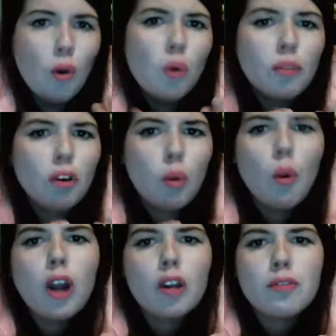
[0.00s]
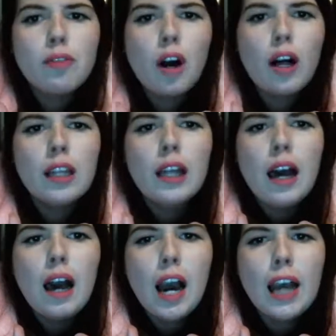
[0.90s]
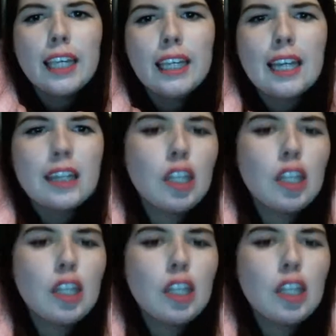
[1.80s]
over a waterfall, he let